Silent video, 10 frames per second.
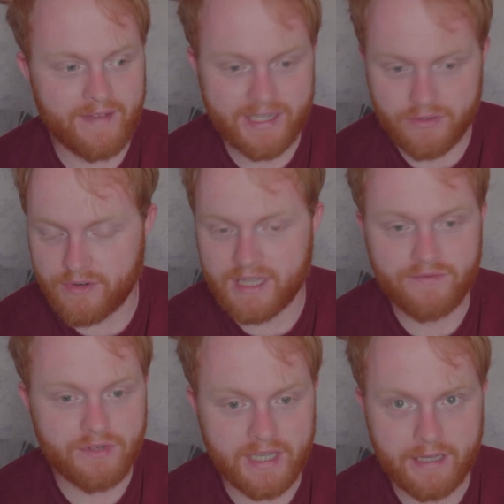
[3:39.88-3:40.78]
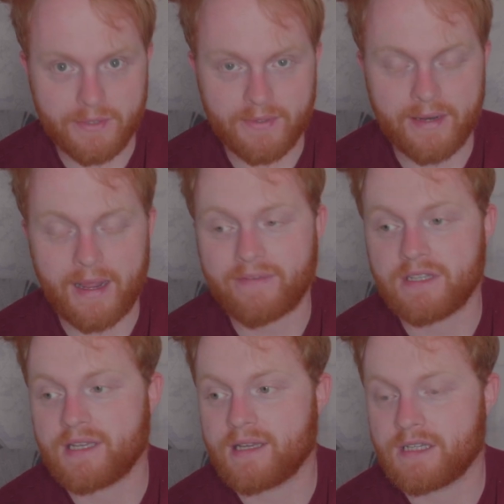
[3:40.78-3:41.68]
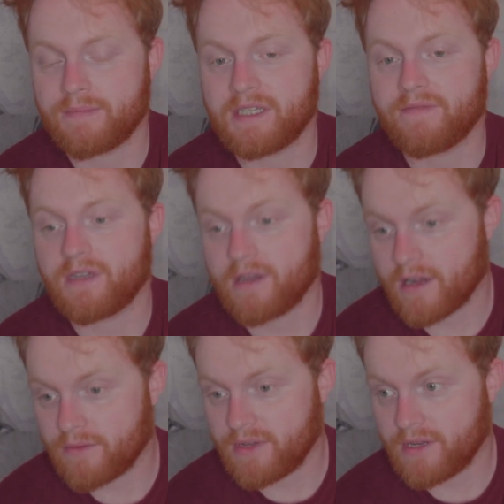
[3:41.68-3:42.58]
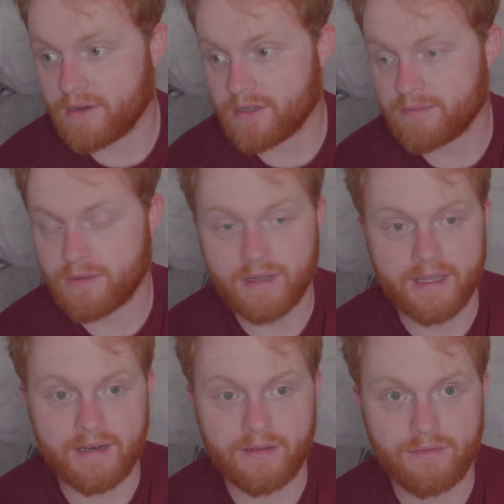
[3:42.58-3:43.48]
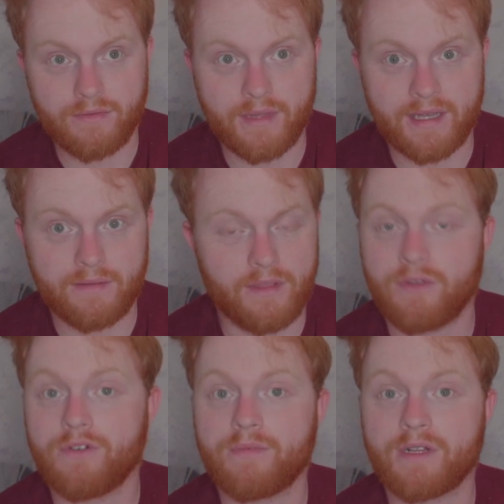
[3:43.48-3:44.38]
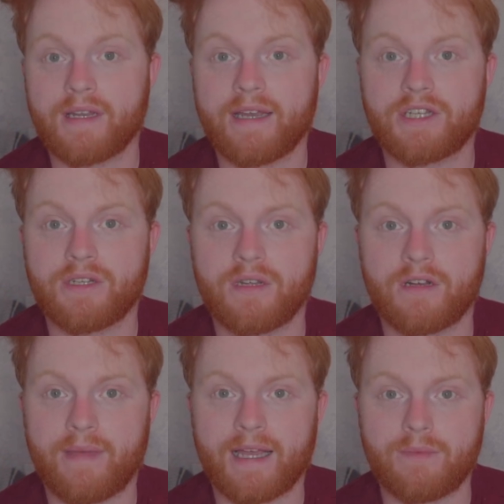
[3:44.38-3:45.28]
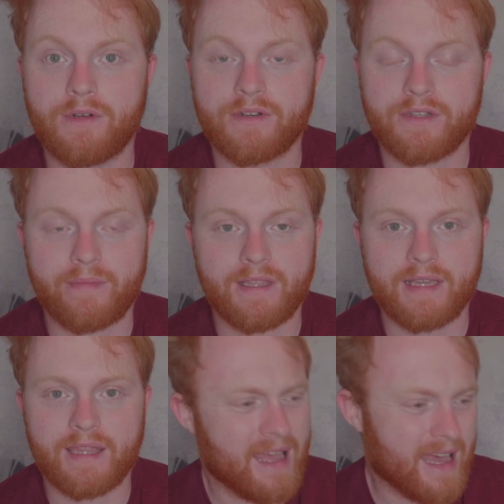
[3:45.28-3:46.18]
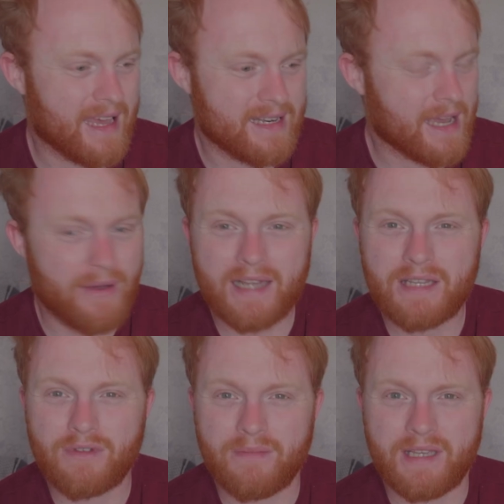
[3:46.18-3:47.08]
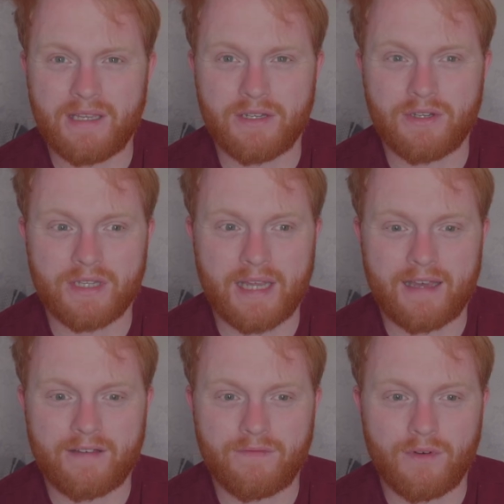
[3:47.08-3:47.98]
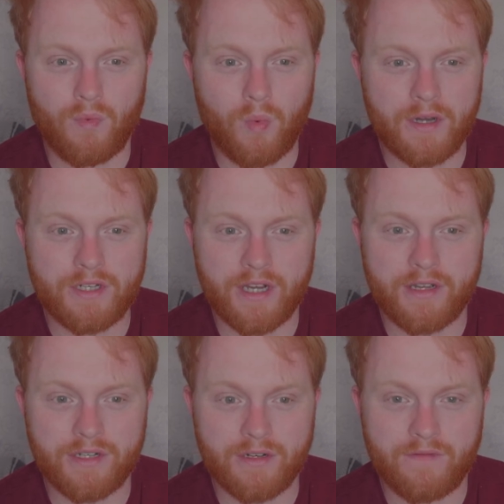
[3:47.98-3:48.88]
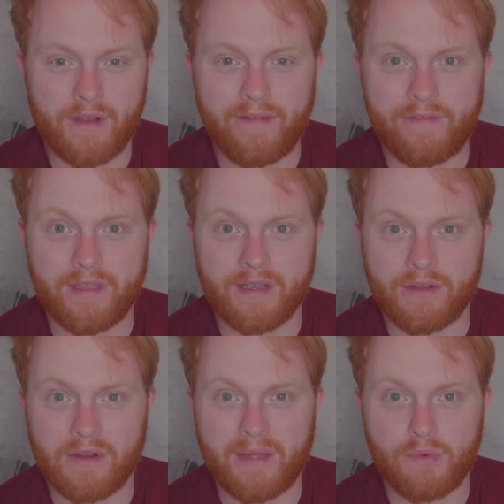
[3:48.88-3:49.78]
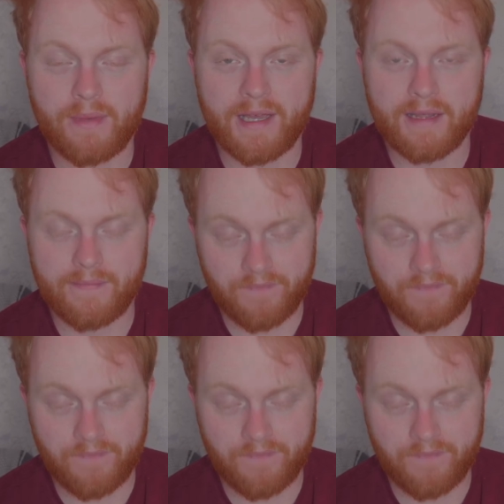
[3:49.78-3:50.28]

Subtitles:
faster transfer times without having to get a specific card reader, just plugging in through the Thunderbolt connection on a MacBook or something like that. And how handy would it be to just have one charger for everything in your camera bag?